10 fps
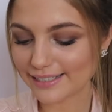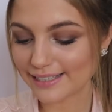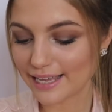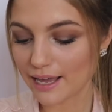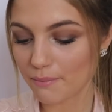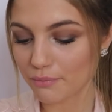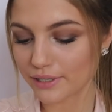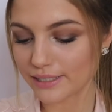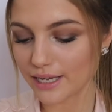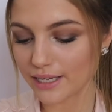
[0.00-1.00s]
Is the
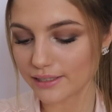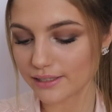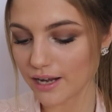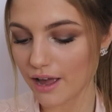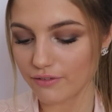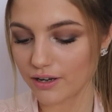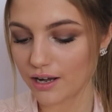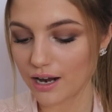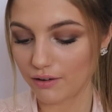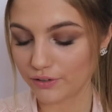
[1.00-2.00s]
prettiest ever.
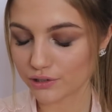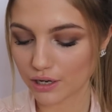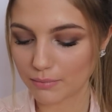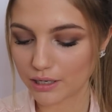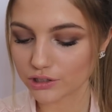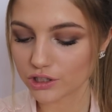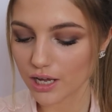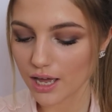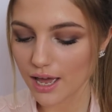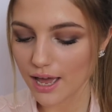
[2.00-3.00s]
I love it so much,
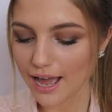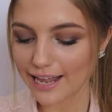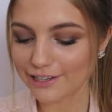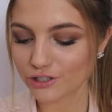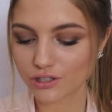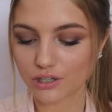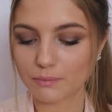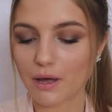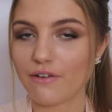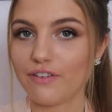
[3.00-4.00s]
and it just
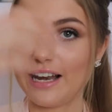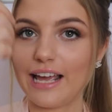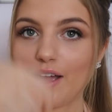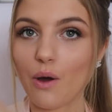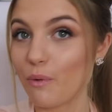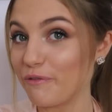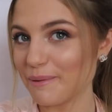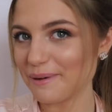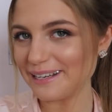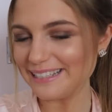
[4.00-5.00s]
goes perfectly with
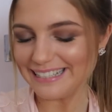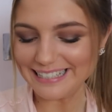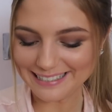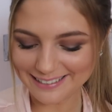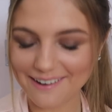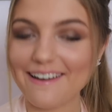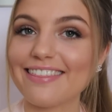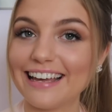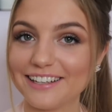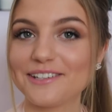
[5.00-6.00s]
my bracelet. So
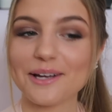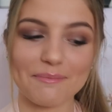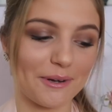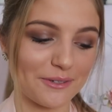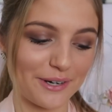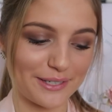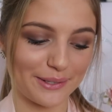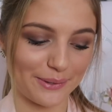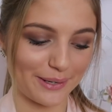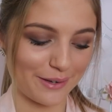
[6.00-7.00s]
thank you so much, Rose
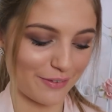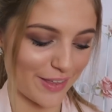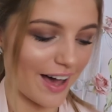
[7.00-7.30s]
and Connie, for